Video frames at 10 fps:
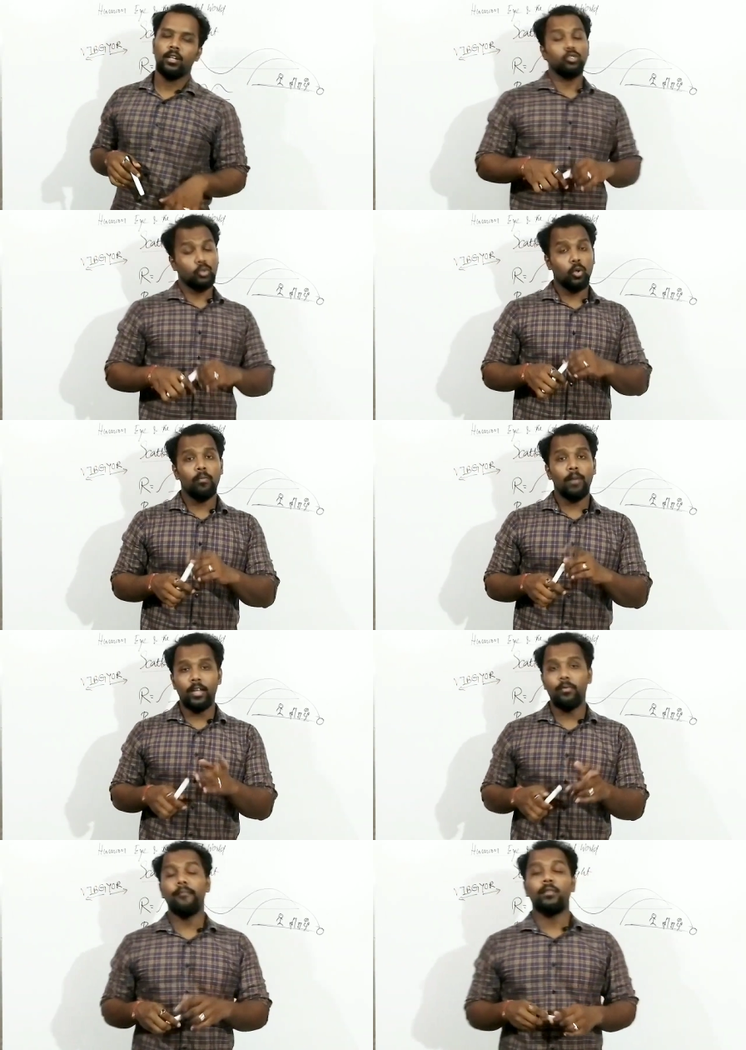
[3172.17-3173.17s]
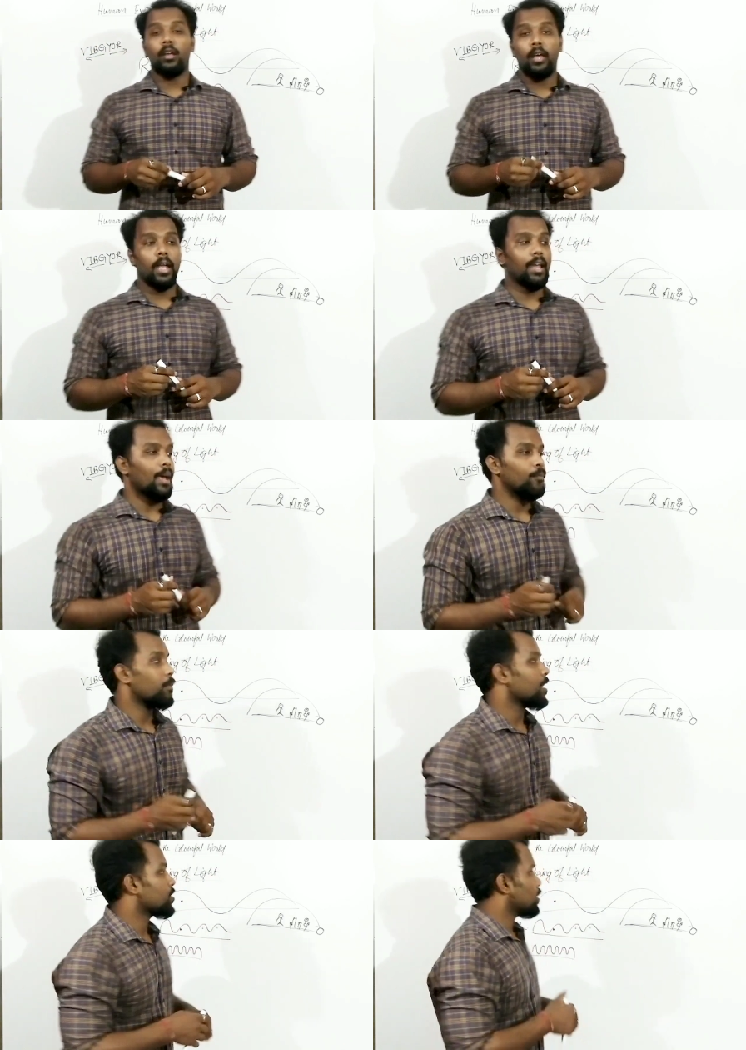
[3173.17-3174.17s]
So by the way, again I have to
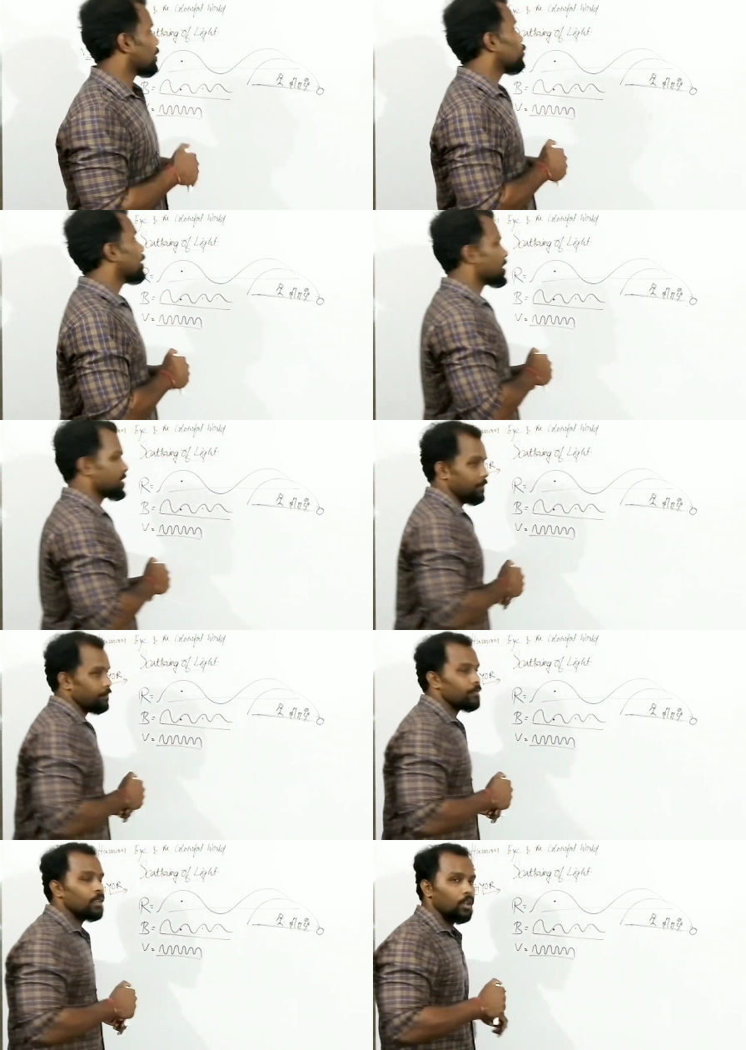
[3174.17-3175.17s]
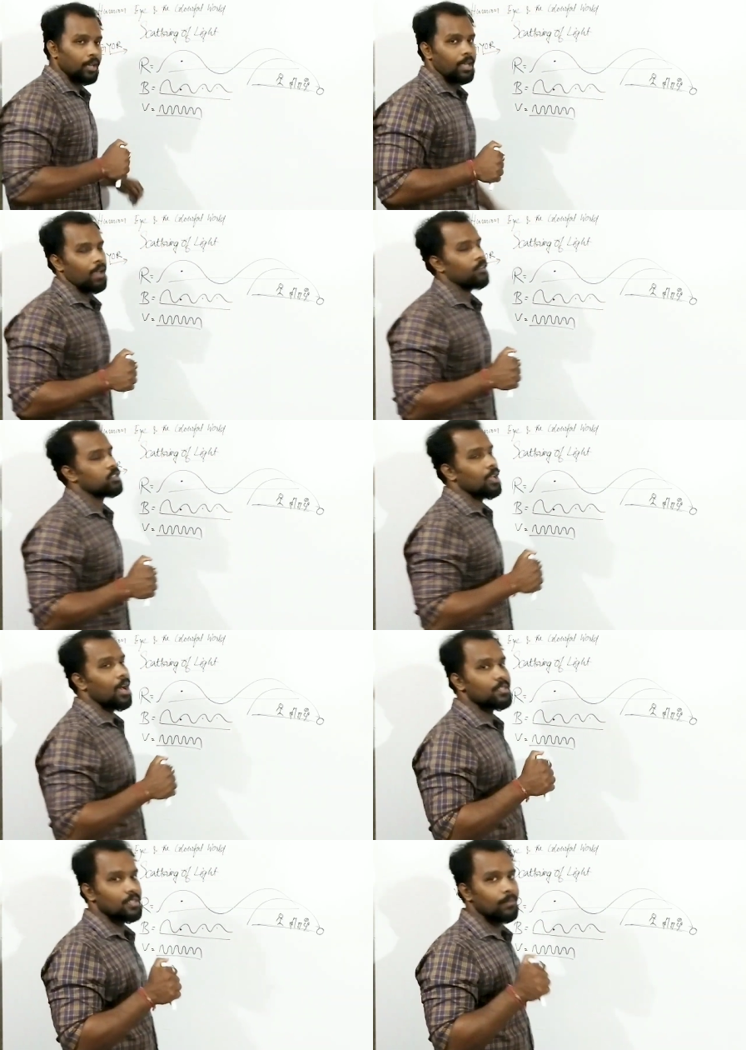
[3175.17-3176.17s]
mention some winner's name. Okay, I have actually
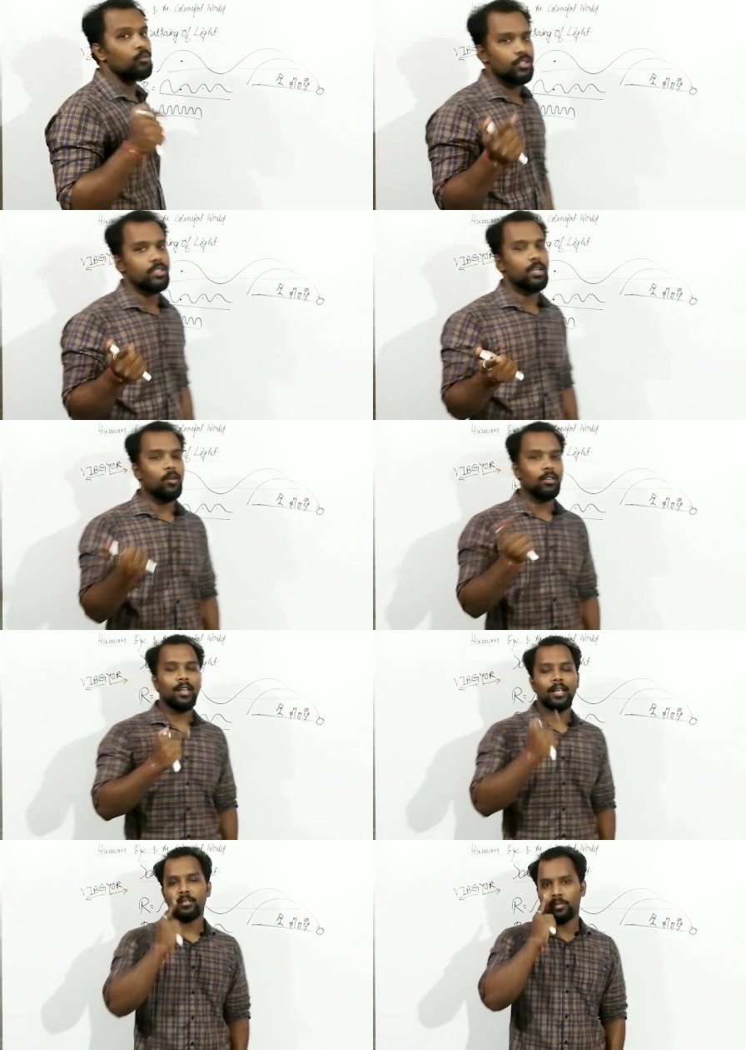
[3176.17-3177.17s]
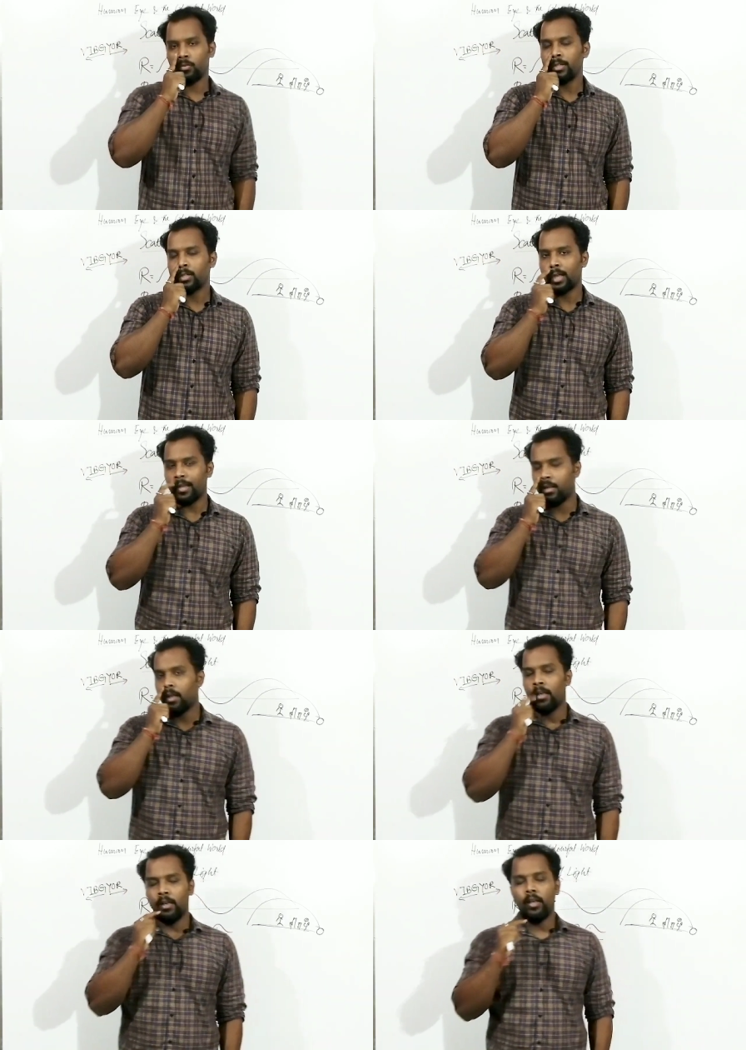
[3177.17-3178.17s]
asked some questions about that last quiz, right?
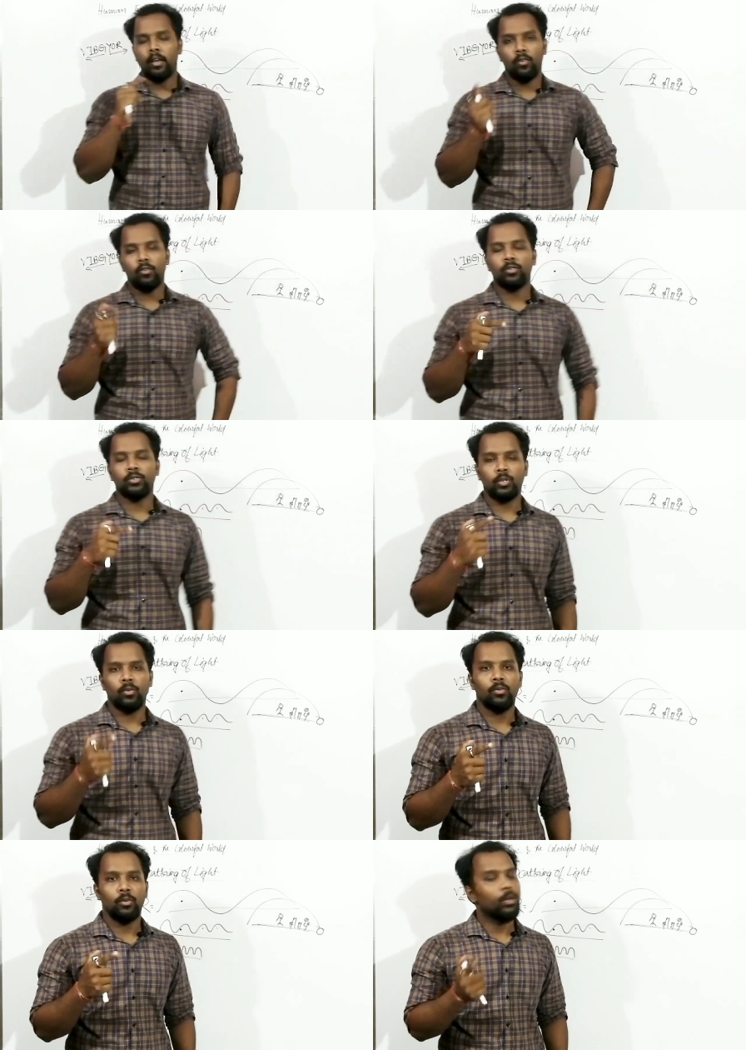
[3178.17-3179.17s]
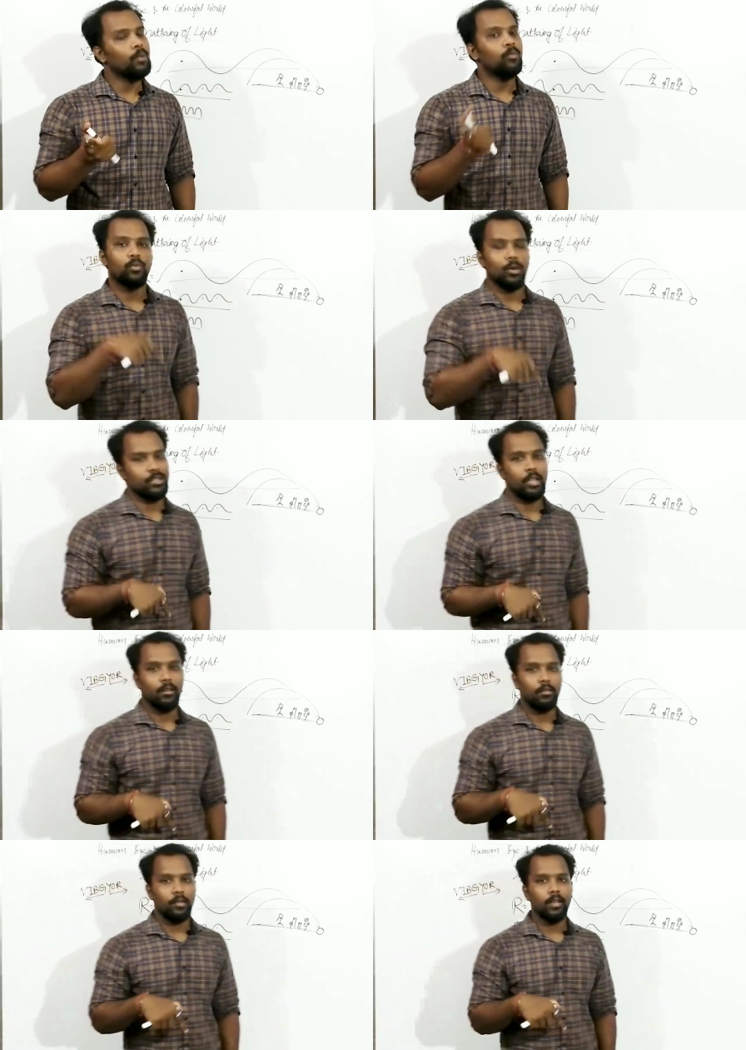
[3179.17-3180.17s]
So we'll move towards
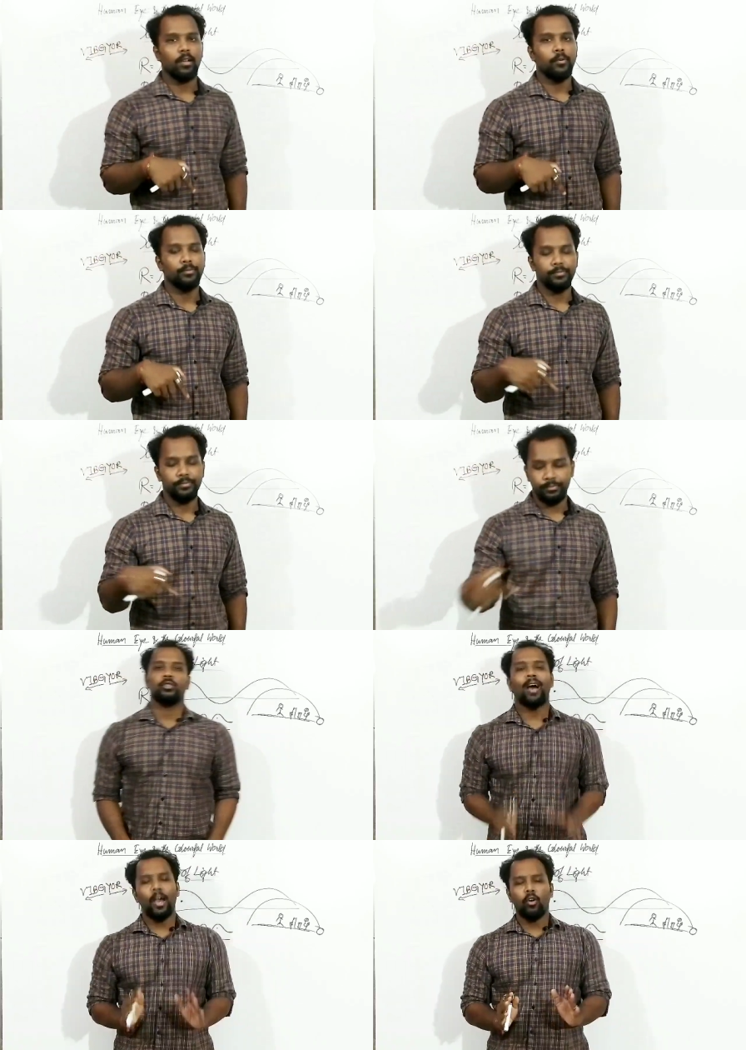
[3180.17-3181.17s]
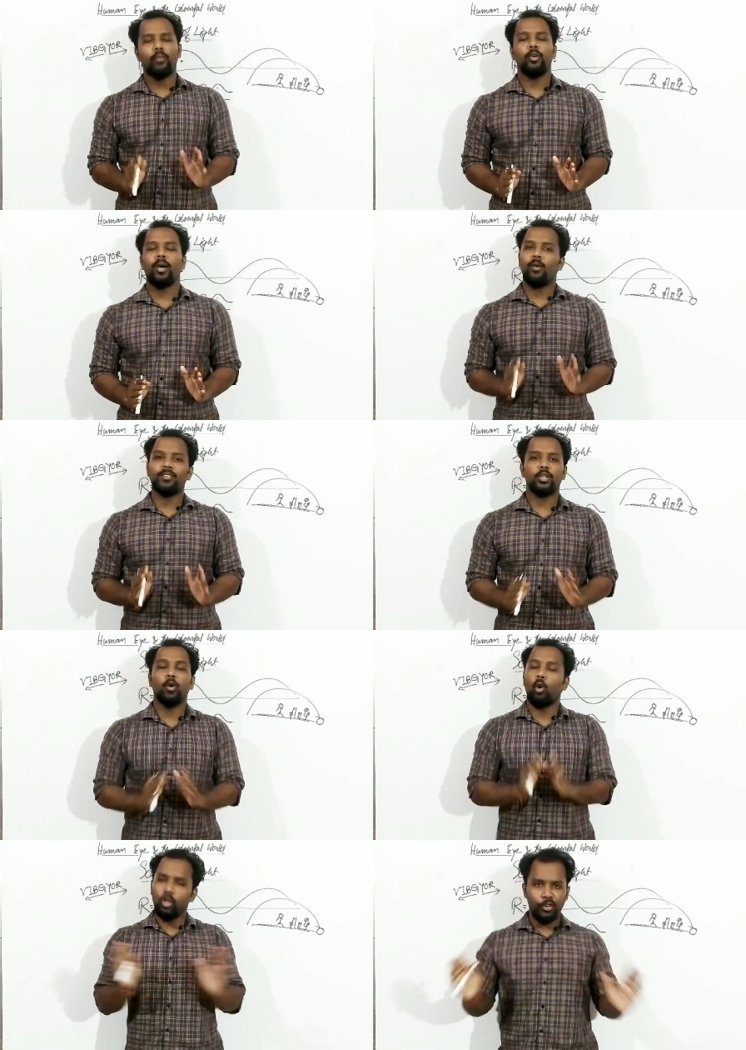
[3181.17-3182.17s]
that right now. So I hope you have watched the
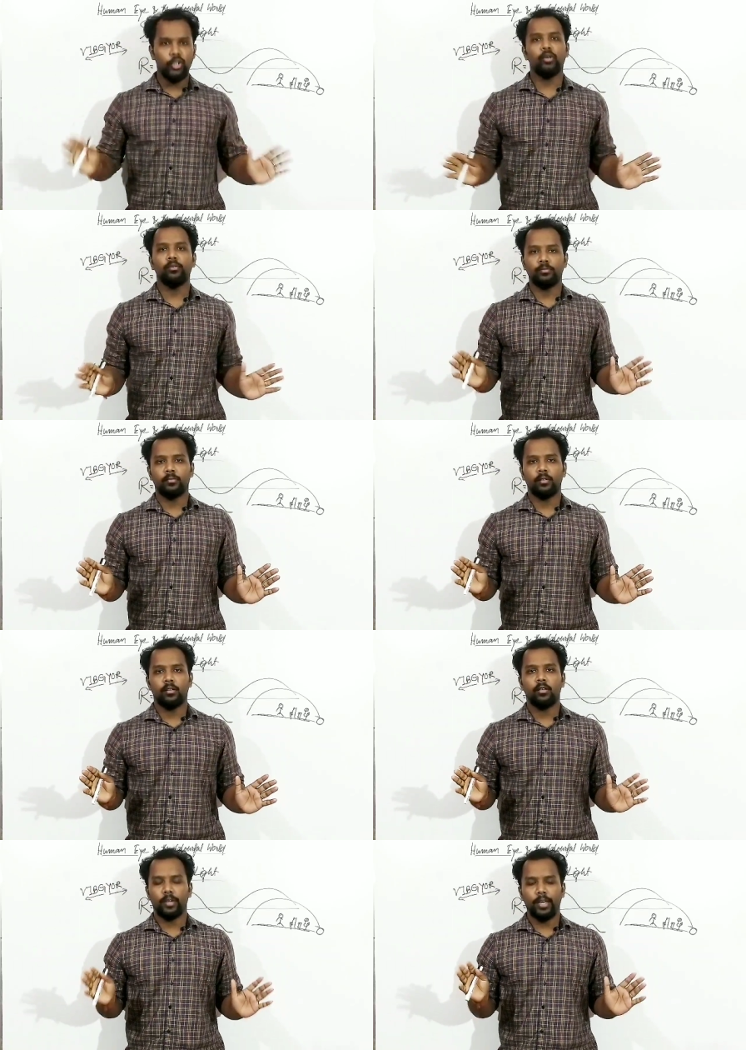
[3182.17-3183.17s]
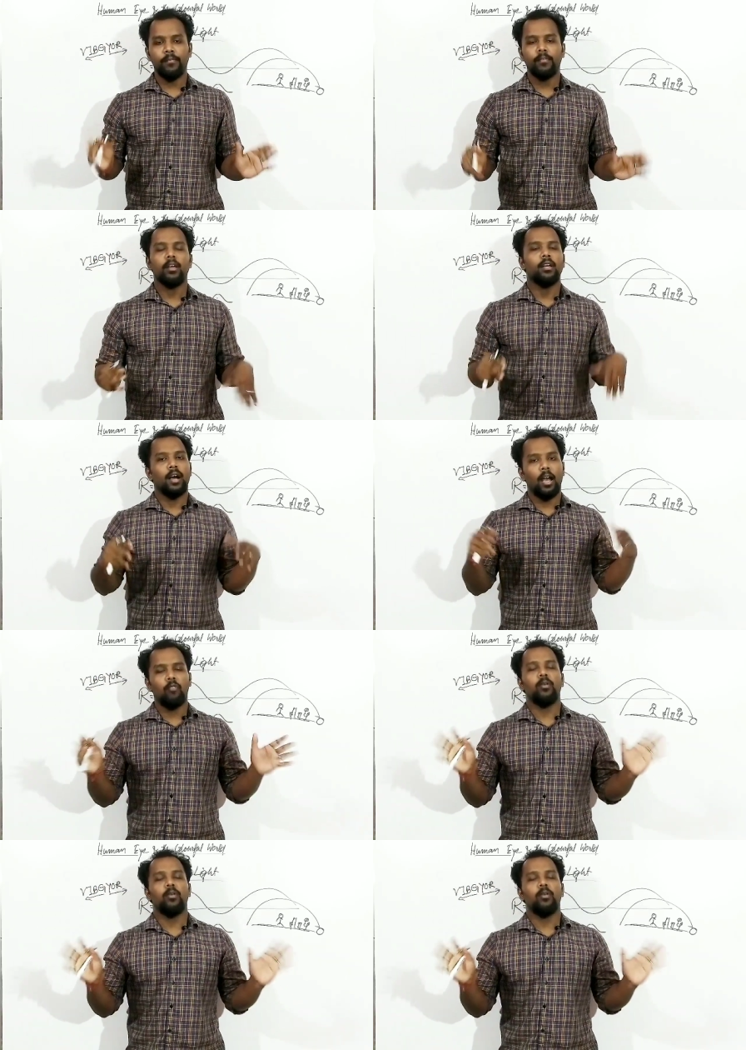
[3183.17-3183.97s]
whole video. Okay, I hope you